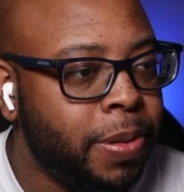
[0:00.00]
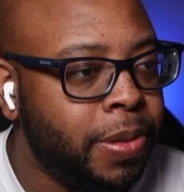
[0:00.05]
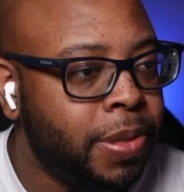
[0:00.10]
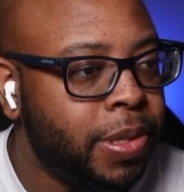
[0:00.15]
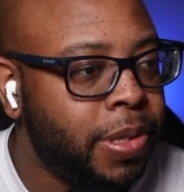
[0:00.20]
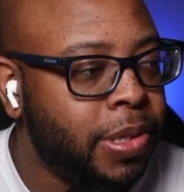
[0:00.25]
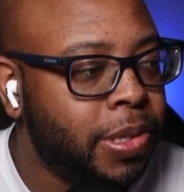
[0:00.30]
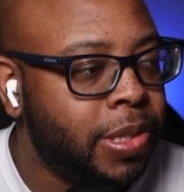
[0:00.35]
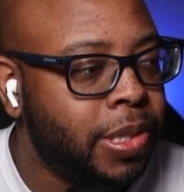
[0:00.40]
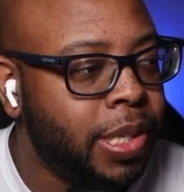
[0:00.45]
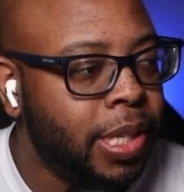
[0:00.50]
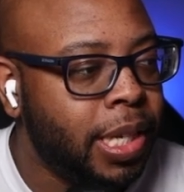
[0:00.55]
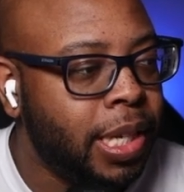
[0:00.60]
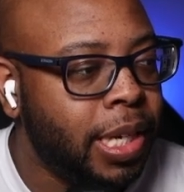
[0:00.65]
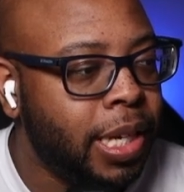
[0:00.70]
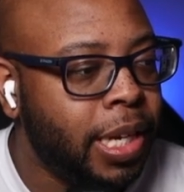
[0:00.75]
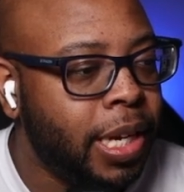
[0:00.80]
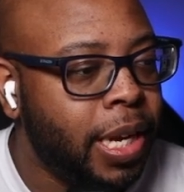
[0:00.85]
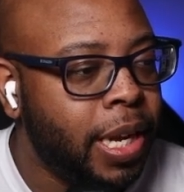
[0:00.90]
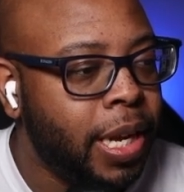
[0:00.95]
to
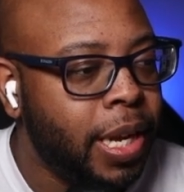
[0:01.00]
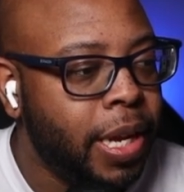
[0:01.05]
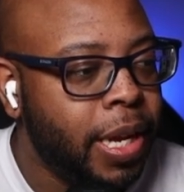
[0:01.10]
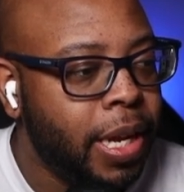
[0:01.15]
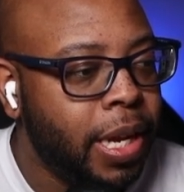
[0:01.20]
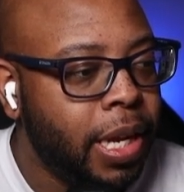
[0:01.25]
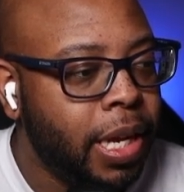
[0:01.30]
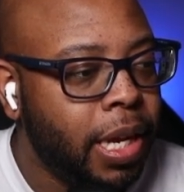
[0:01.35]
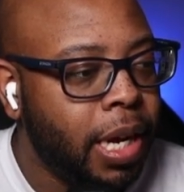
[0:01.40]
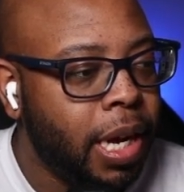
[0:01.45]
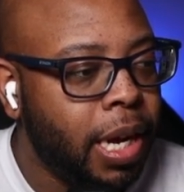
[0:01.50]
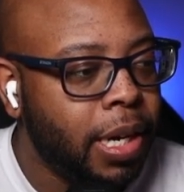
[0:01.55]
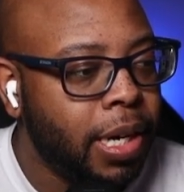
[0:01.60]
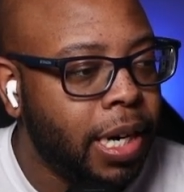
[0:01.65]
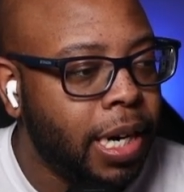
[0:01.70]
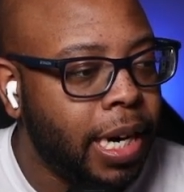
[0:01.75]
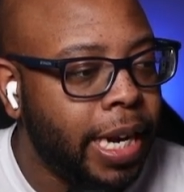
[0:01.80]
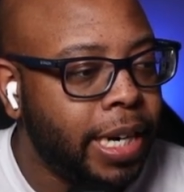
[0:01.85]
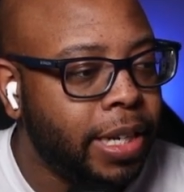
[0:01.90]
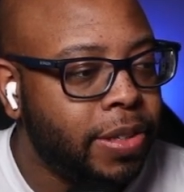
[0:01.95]
see the
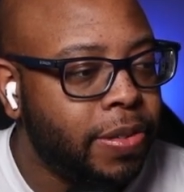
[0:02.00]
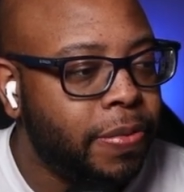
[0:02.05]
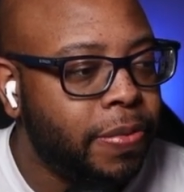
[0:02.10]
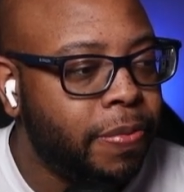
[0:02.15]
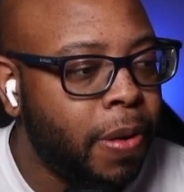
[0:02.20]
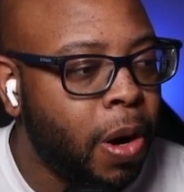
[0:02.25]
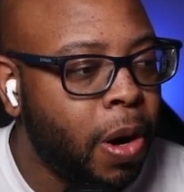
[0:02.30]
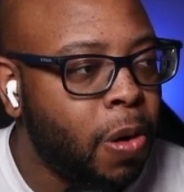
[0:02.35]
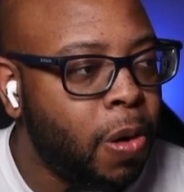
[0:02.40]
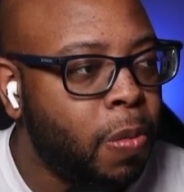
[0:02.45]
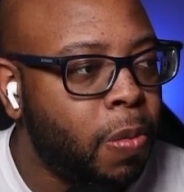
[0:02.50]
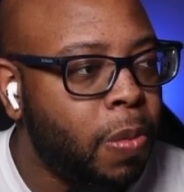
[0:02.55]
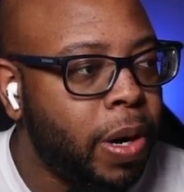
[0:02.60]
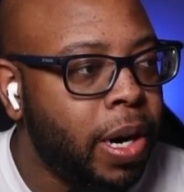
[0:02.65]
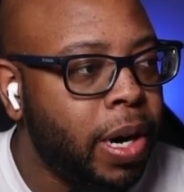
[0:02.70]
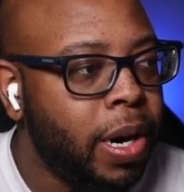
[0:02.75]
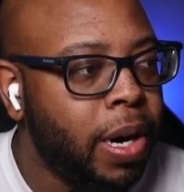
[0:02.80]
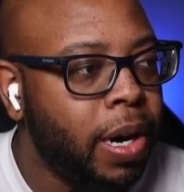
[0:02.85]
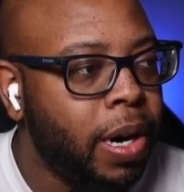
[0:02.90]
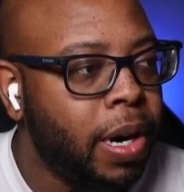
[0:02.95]
latest
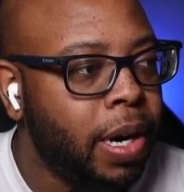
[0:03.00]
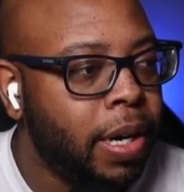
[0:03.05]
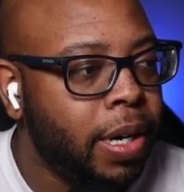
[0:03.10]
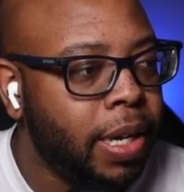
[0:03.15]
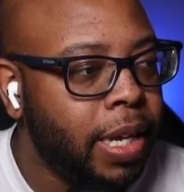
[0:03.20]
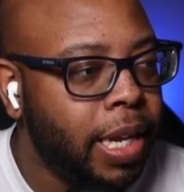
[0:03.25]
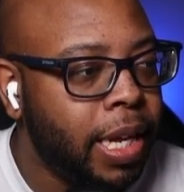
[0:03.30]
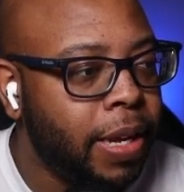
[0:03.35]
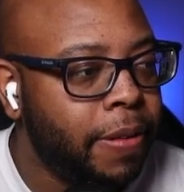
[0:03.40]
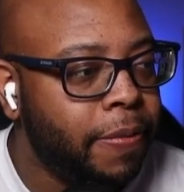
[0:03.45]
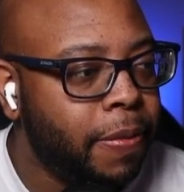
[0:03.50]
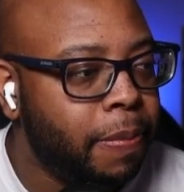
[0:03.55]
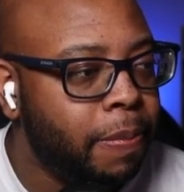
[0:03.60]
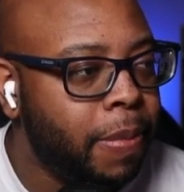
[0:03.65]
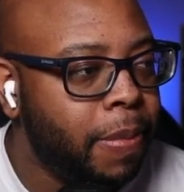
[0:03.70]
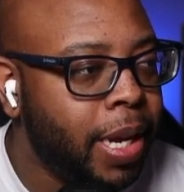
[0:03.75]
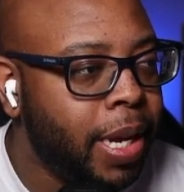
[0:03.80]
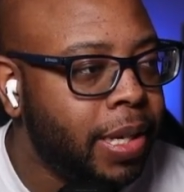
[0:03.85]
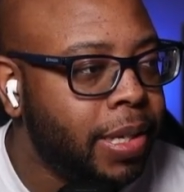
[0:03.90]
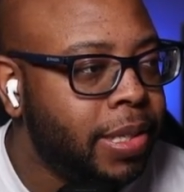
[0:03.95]
firmware and
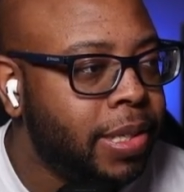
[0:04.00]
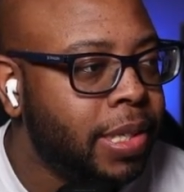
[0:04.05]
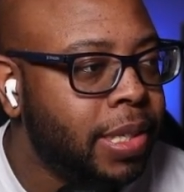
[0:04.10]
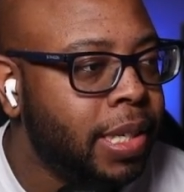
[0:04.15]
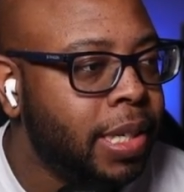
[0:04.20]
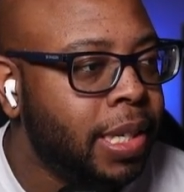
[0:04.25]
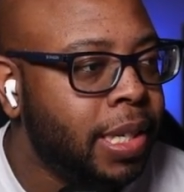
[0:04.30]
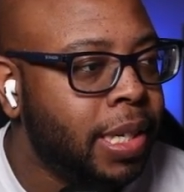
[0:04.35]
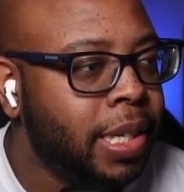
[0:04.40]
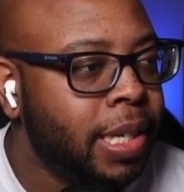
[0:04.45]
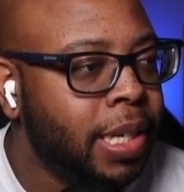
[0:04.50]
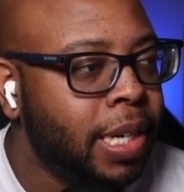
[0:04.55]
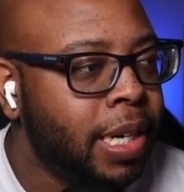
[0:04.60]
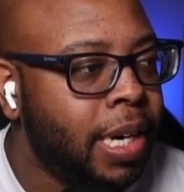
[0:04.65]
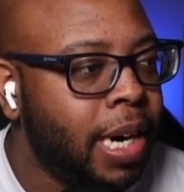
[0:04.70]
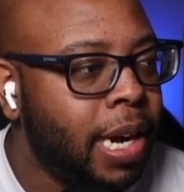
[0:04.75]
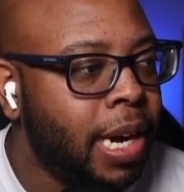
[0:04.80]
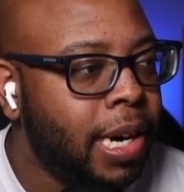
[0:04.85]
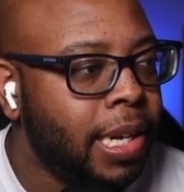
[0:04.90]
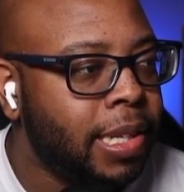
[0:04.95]
information and
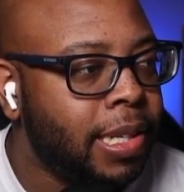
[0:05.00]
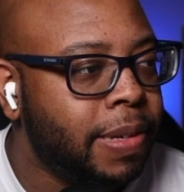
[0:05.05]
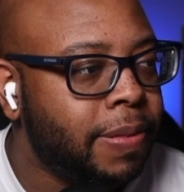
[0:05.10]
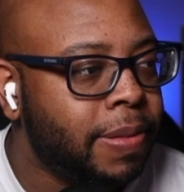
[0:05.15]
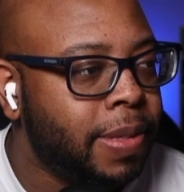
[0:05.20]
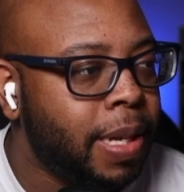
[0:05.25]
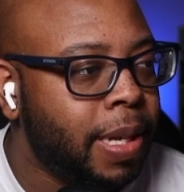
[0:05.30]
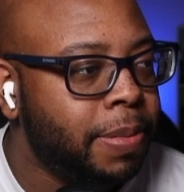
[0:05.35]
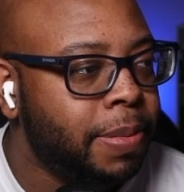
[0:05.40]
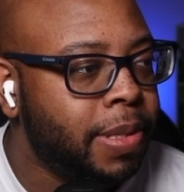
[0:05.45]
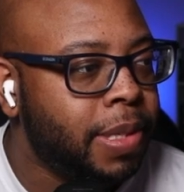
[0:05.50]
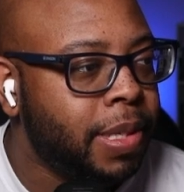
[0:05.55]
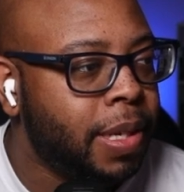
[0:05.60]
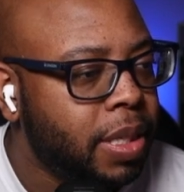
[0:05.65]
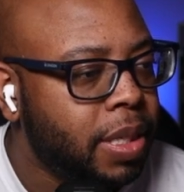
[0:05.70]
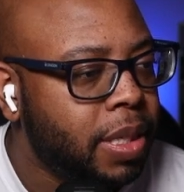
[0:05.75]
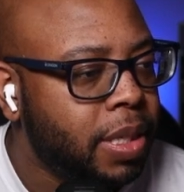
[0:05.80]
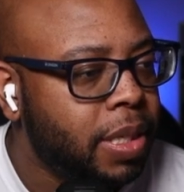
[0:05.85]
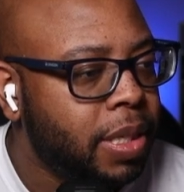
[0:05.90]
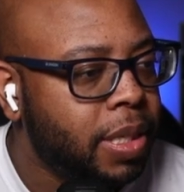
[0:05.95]
all that different type of stuff,
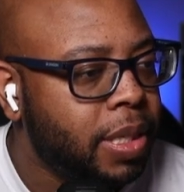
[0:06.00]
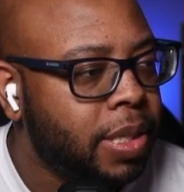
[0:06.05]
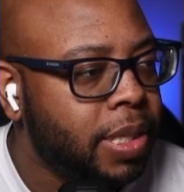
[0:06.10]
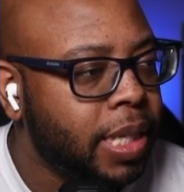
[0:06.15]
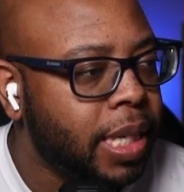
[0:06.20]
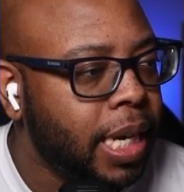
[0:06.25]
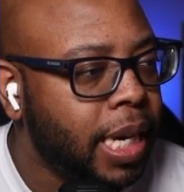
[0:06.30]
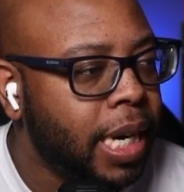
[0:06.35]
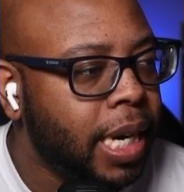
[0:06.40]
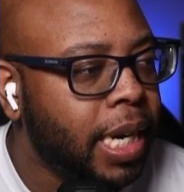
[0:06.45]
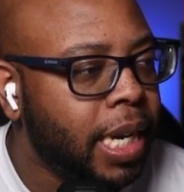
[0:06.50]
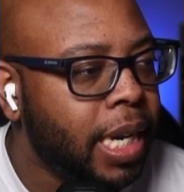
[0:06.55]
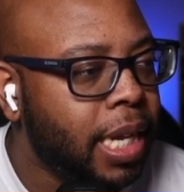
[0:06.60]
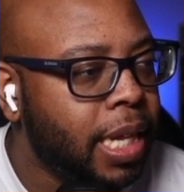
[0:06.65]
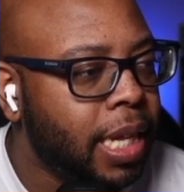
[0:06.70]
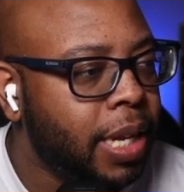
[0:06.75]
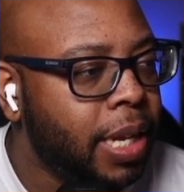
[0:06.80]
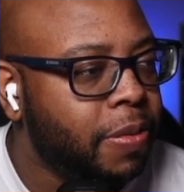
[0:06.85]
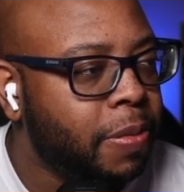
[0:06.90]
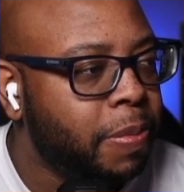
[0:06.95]
to see any
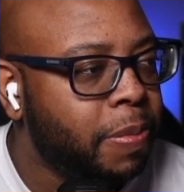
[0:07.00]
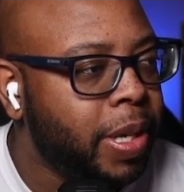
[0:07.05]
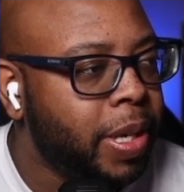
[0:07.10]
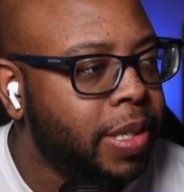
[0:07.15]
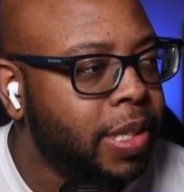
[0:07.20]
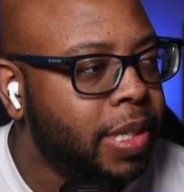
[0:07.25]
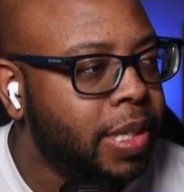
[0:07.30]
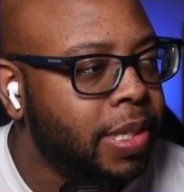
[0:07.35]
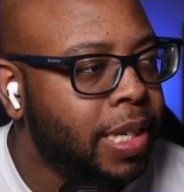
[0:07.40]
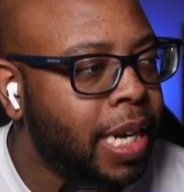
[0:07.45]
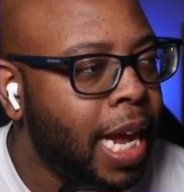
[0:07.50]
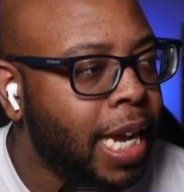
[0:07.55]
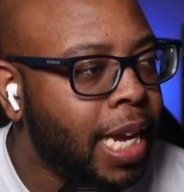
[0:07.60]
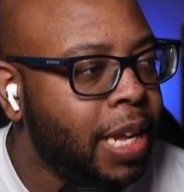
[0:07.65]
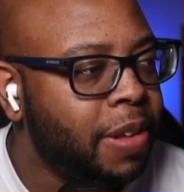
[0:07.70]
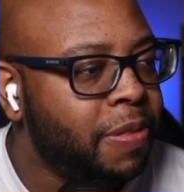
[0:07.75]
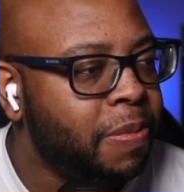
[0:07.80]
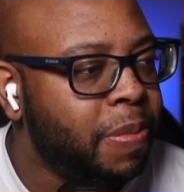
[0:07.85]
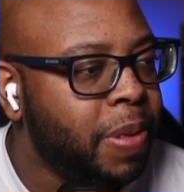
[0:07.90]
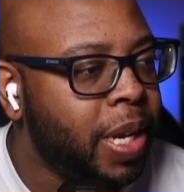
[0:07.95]
other information that's not
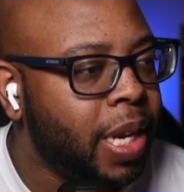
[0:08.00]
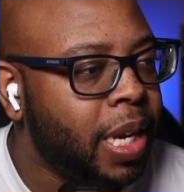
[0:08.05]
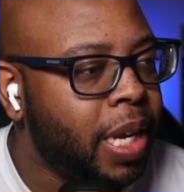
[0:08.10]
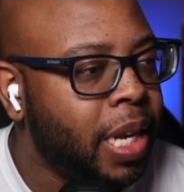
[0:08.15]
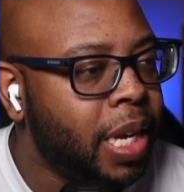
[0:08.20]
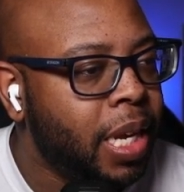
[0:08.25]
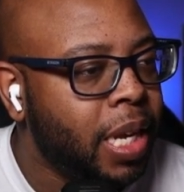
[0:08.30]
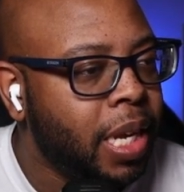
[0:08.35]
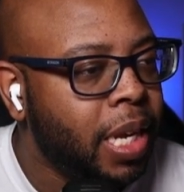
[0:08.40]
giving me.